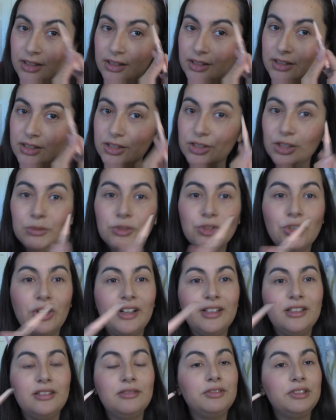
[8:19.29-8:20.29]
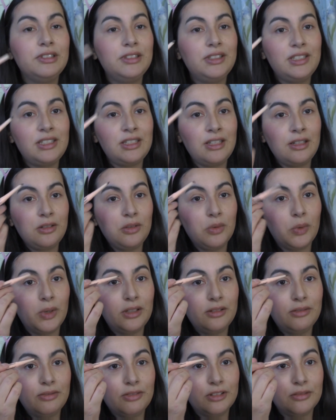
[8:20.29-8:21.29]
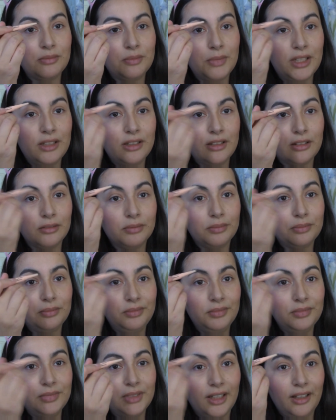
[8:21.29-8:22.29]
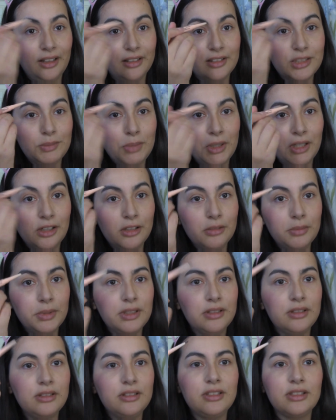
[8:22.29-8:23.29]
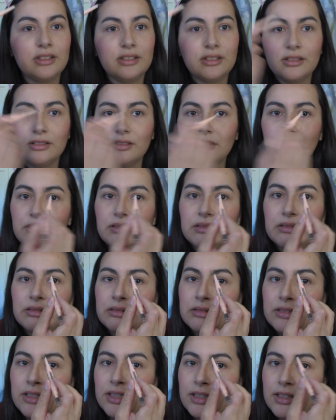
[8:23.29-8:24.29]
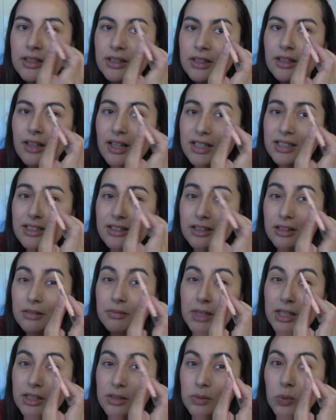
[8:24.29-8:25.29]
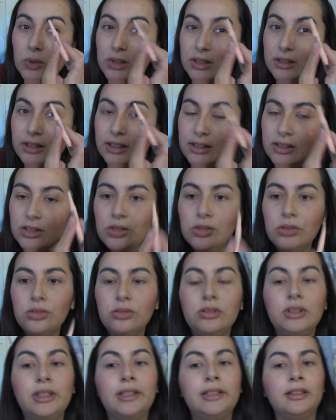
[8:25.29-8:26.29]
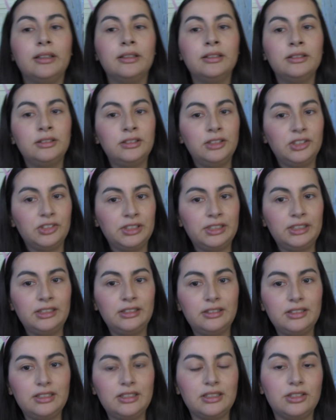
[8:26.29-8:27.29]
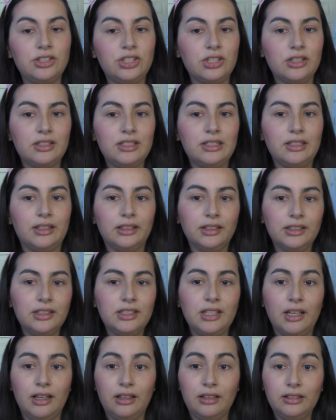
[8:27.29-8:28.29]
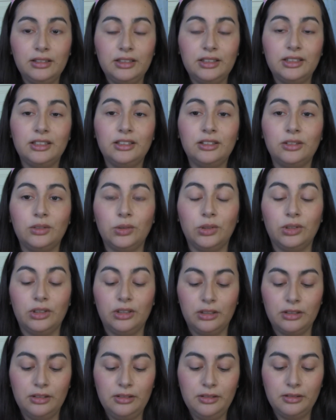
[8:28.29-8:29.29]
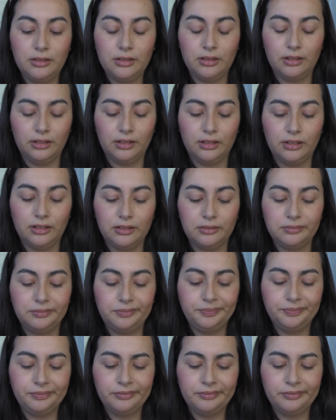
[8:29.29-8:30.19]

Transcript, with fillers: So I'm trying to really stay away from makeup that has parabens, and that's like the main one. I know like other ingredients such as like talc or um,